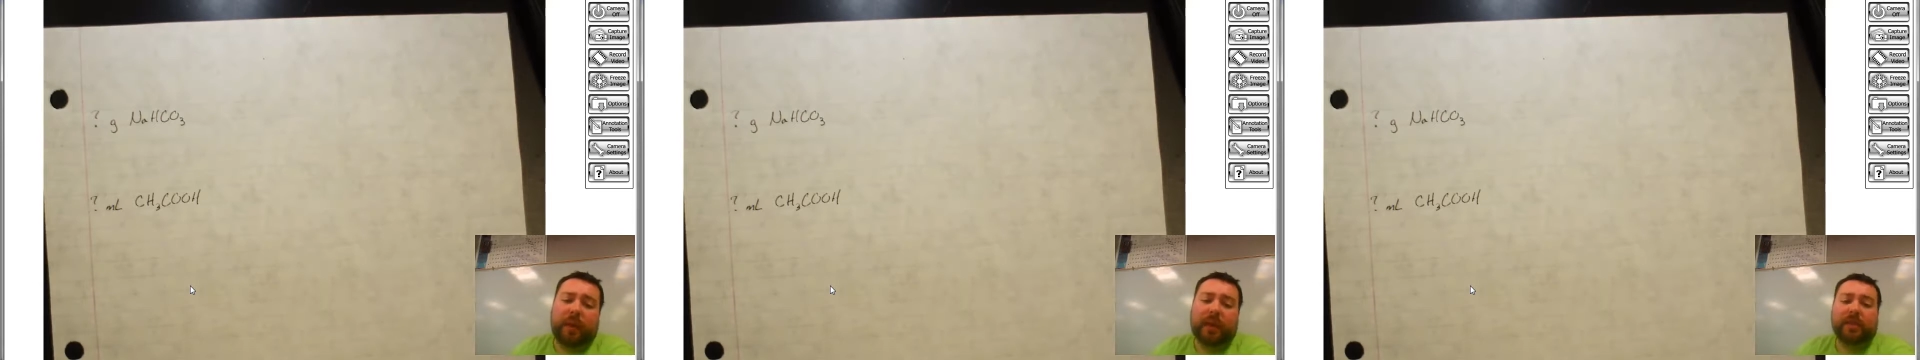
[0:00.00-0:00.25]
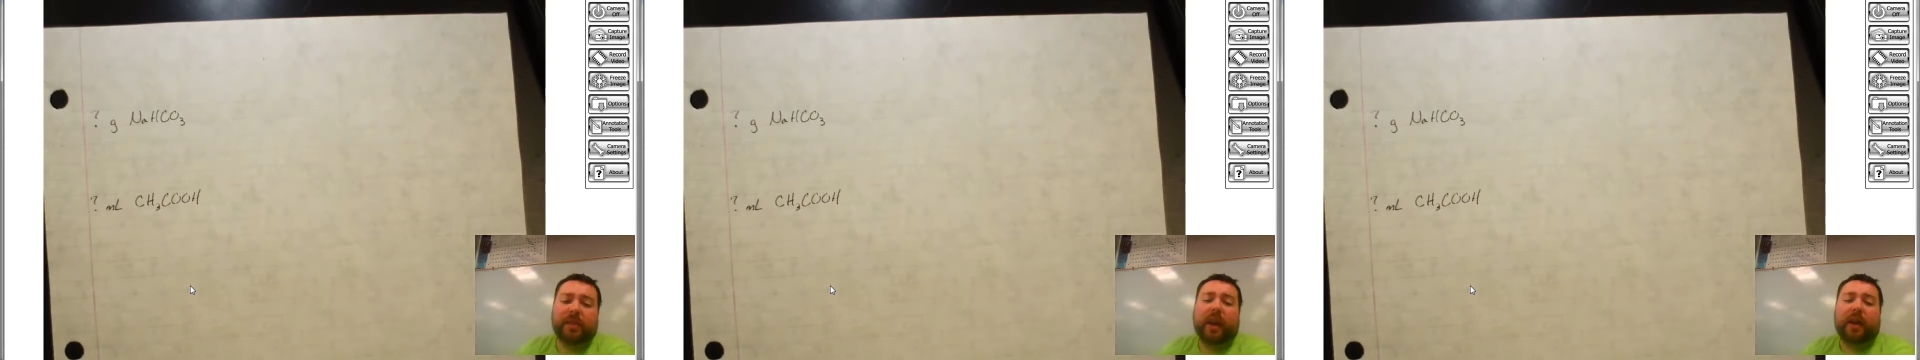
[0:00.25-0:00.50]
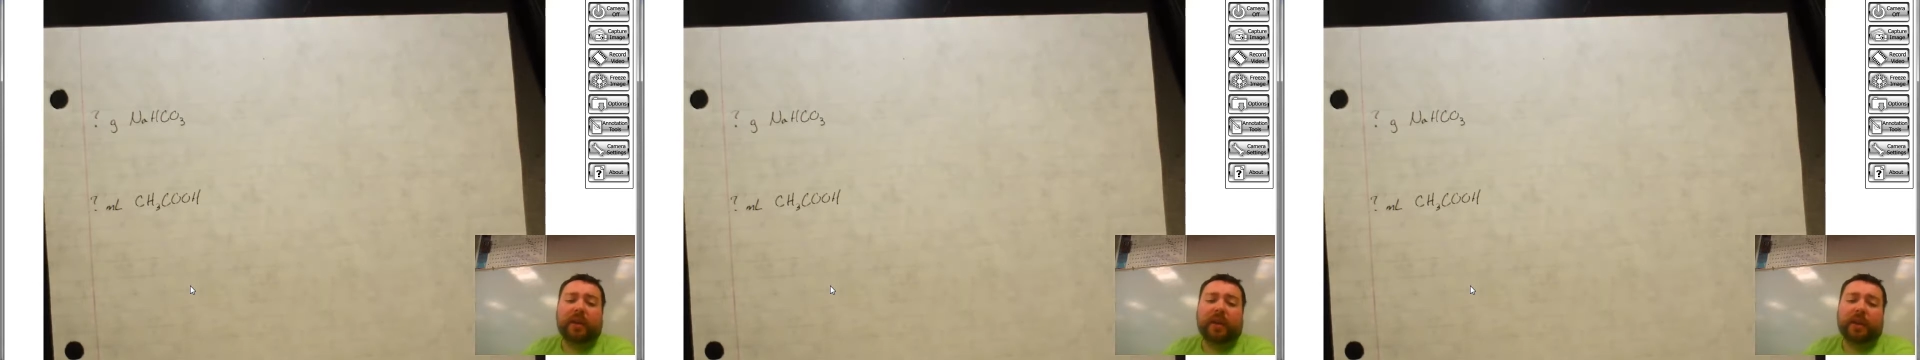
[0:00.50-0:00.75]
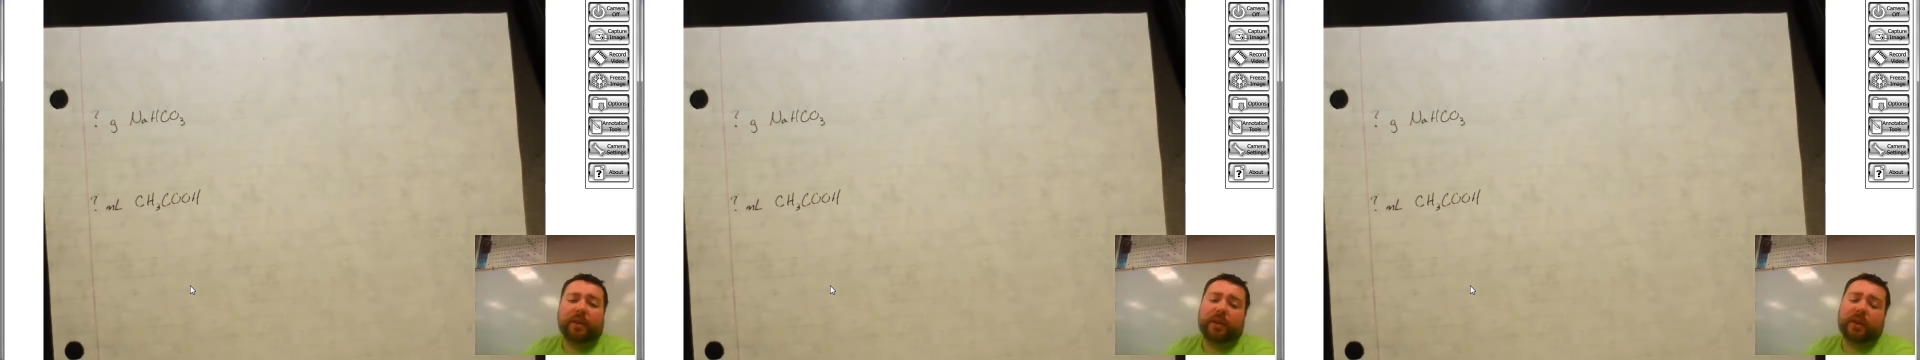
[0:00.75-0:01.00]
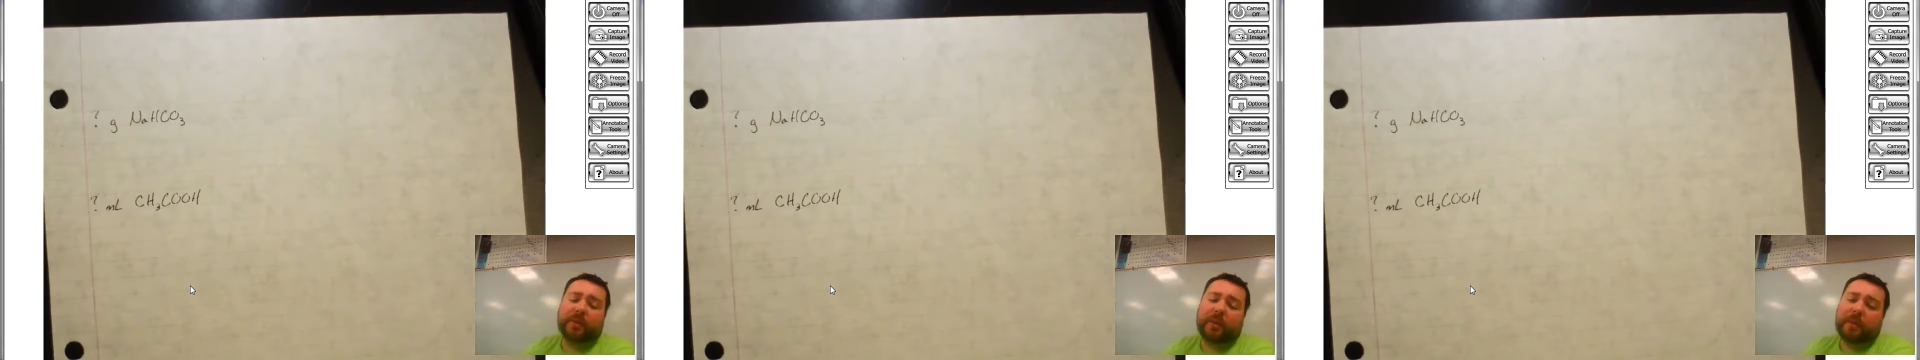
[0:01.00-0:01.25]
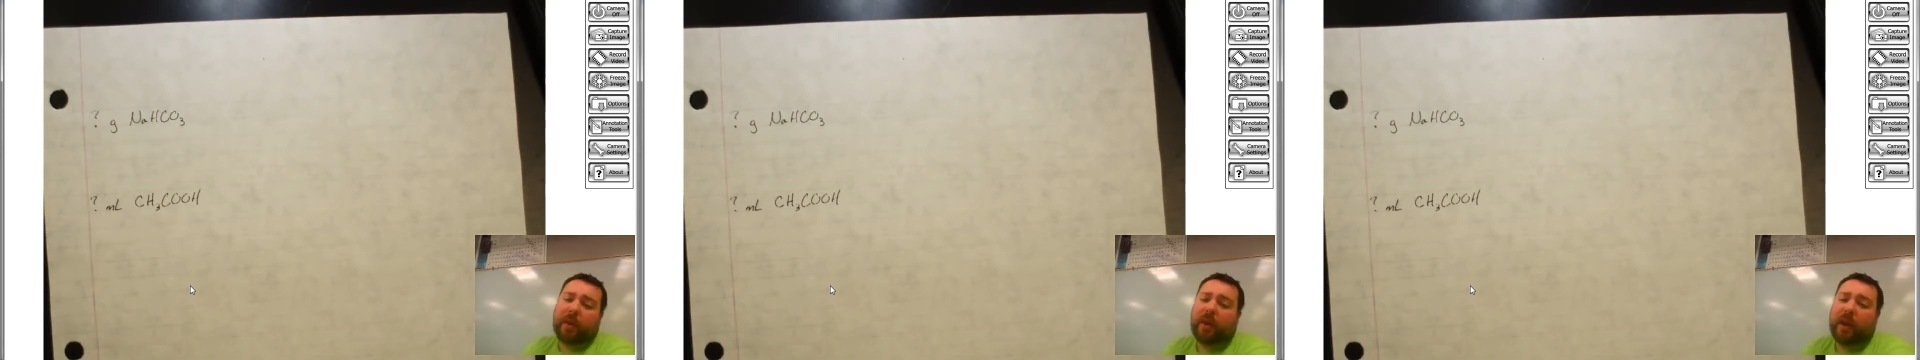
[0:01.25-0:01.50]
measure out in order to
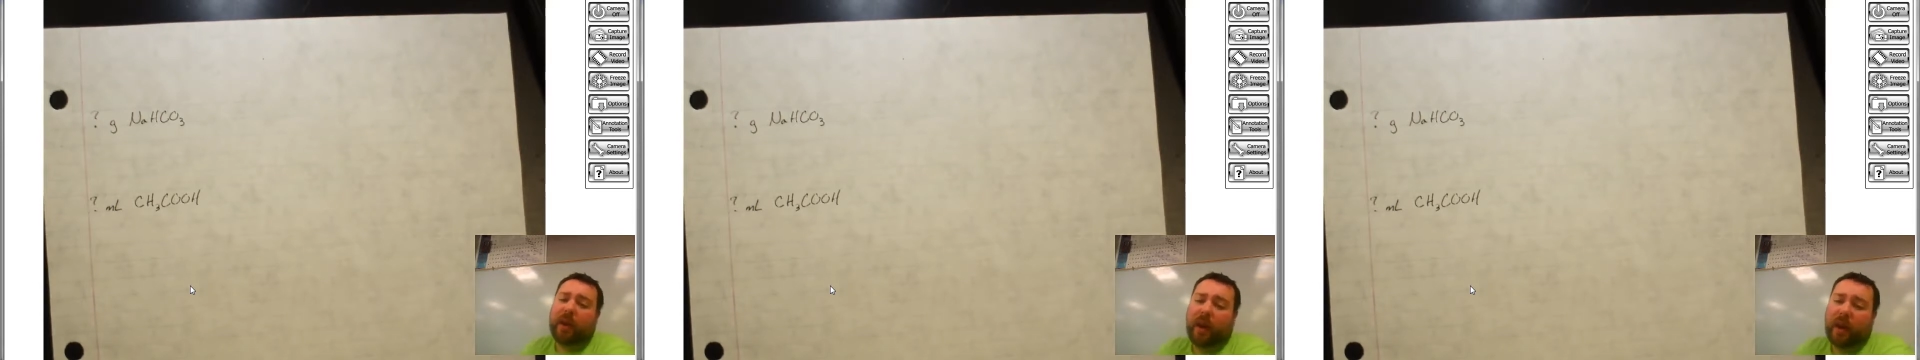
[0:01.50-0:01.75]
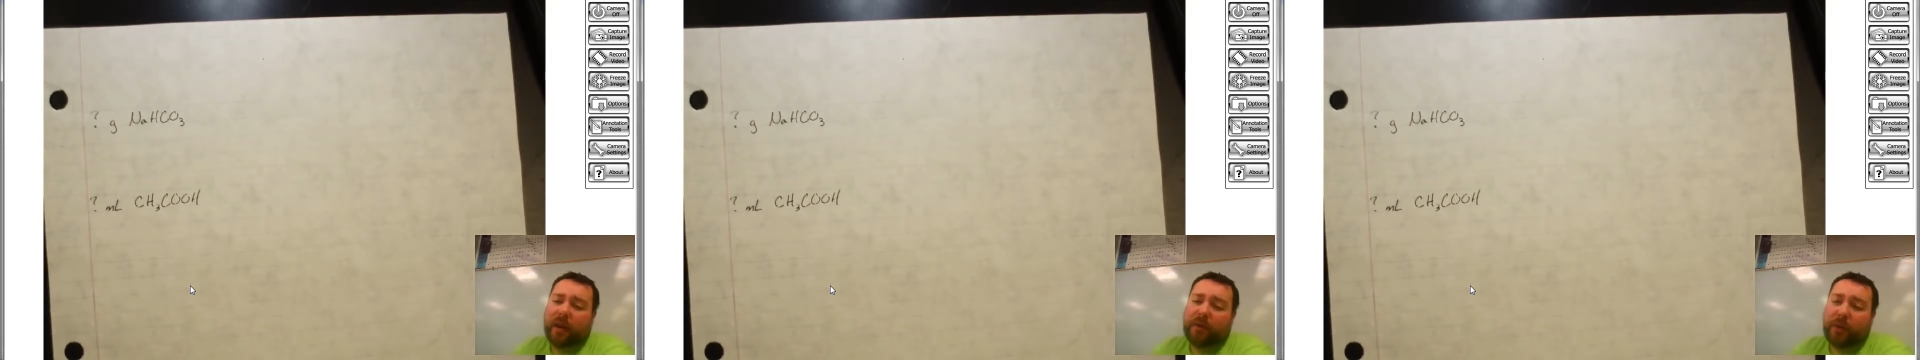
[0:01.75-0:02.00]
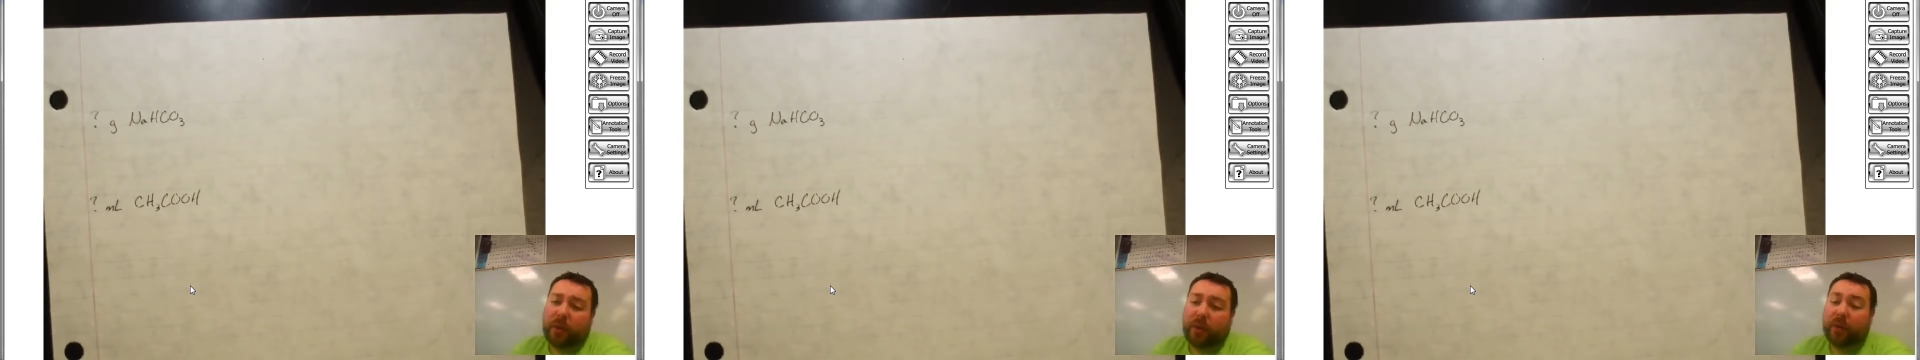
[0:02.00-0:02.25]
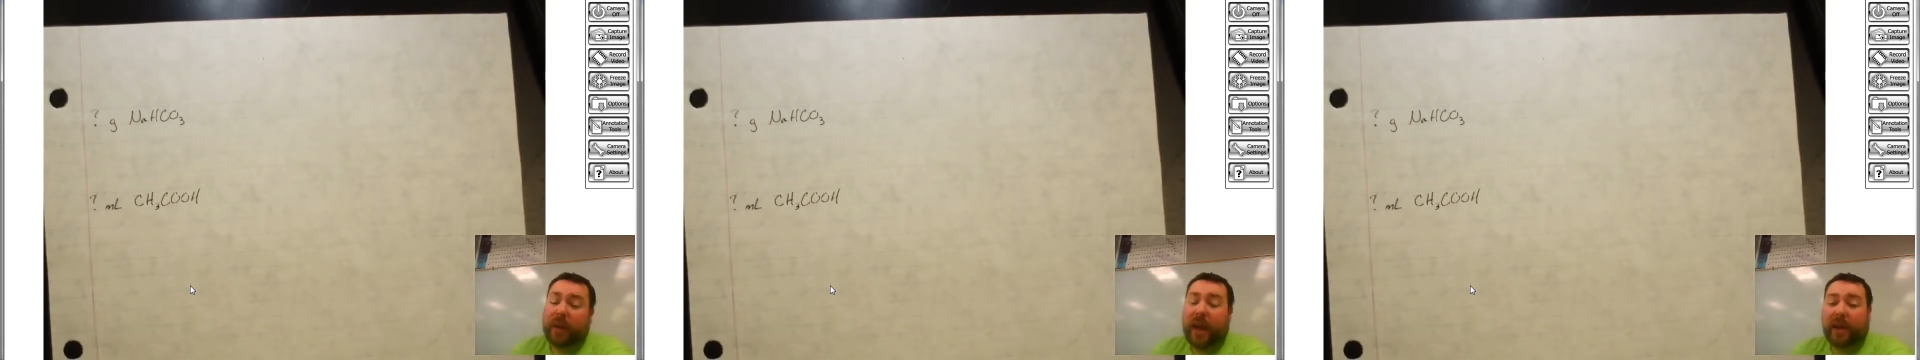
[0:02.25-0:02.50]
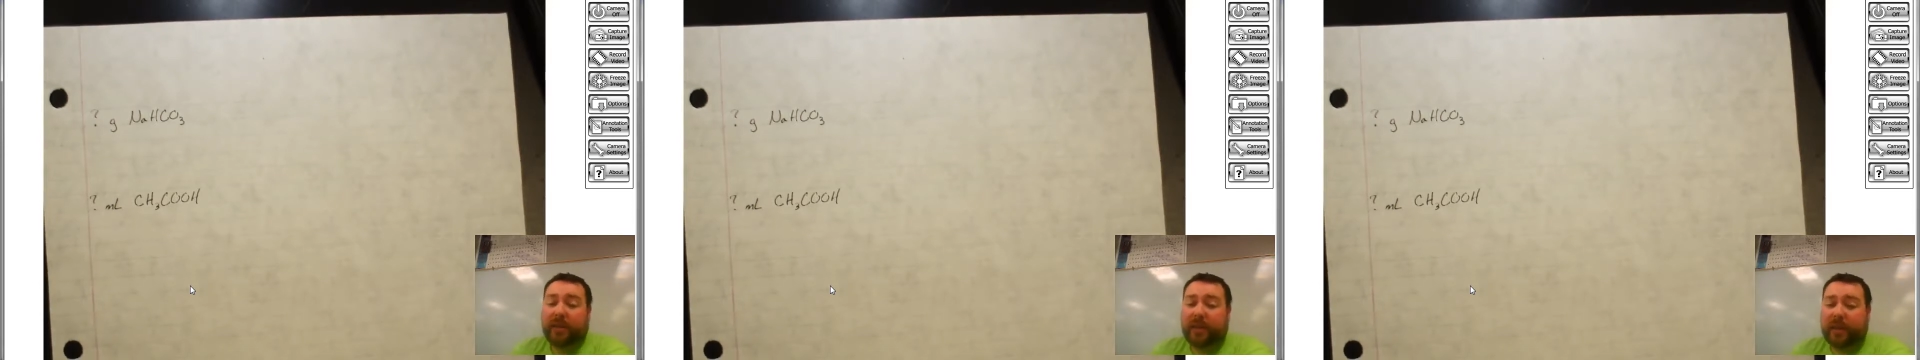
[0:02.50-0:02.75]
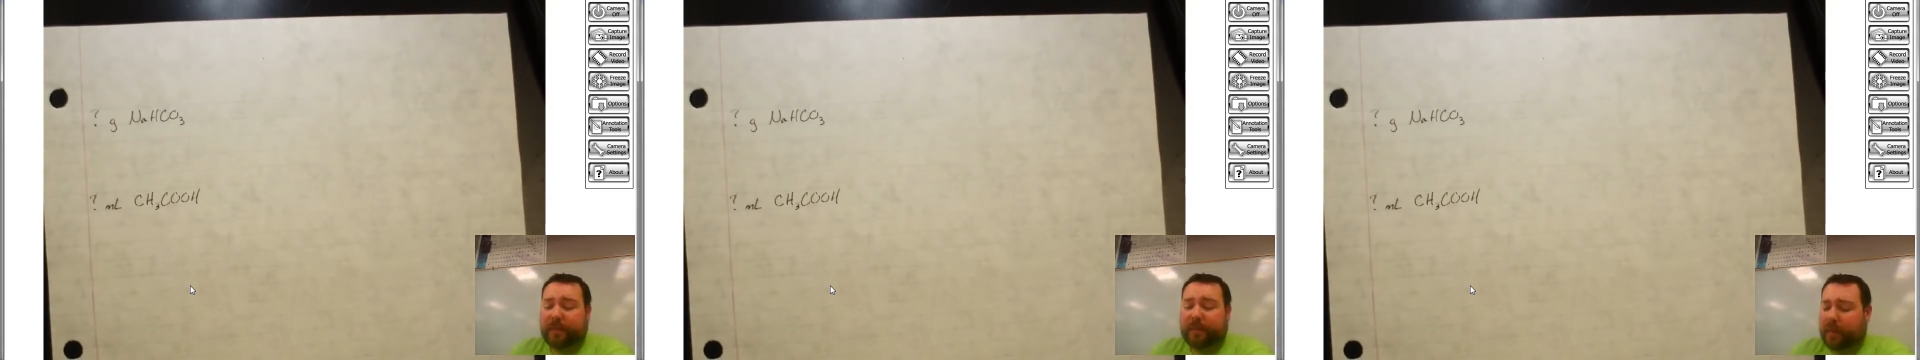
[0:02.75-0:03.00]
be part of your
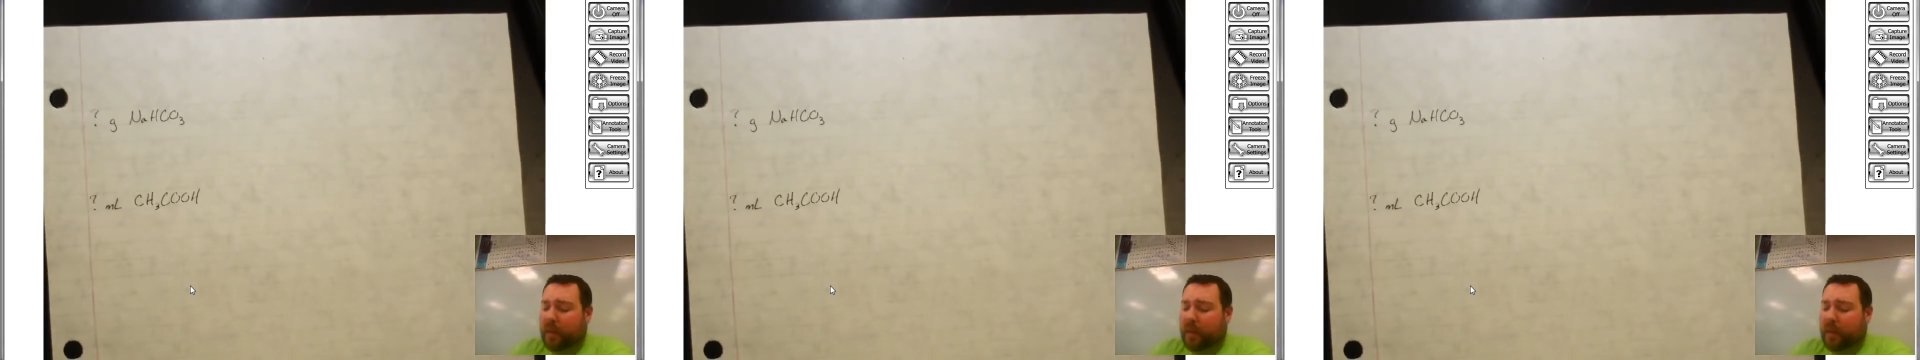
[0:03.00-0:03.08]
reaction.